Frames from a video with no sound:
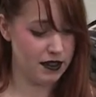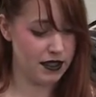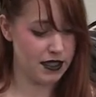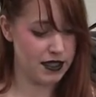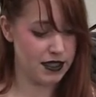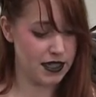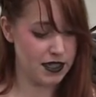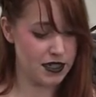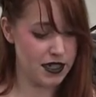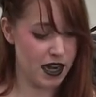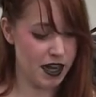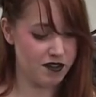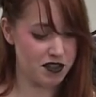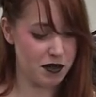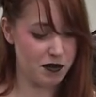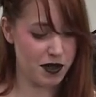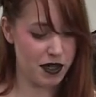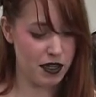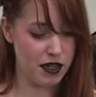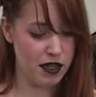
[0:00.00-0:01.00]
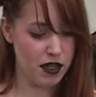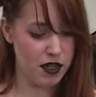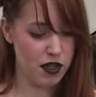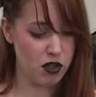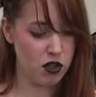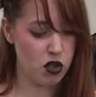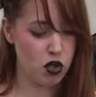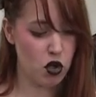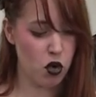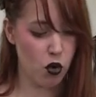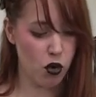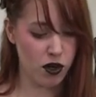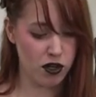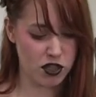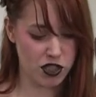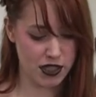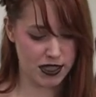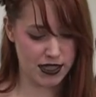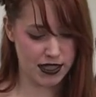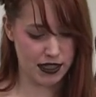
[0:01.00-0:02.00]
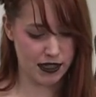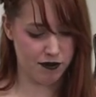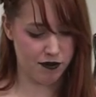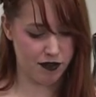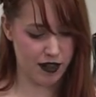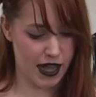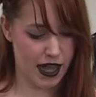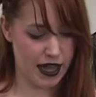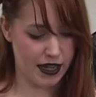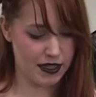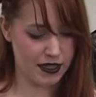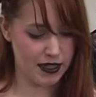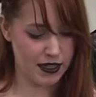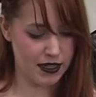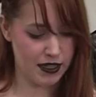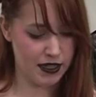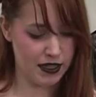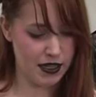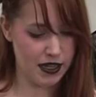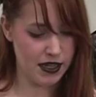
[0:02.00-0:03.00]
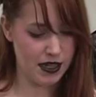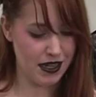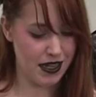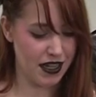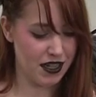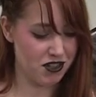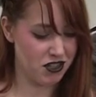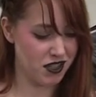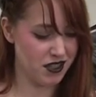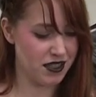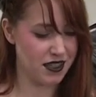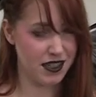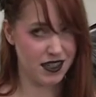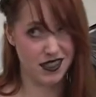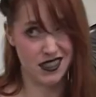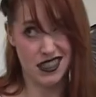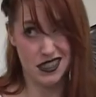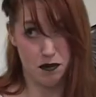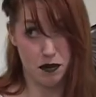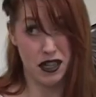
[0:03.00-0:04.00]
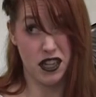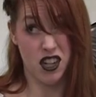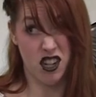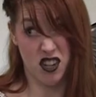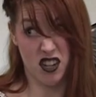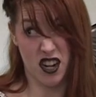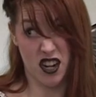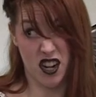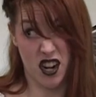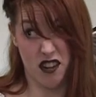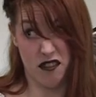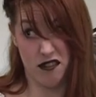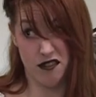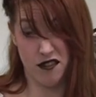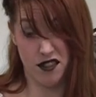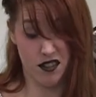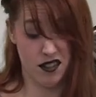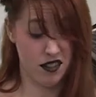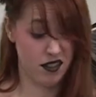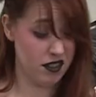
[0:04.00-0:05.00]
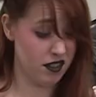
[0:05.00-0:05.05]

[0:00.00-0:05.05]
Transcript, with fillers: This doesn't have to be gorgeously flat. It just needs to be good enough.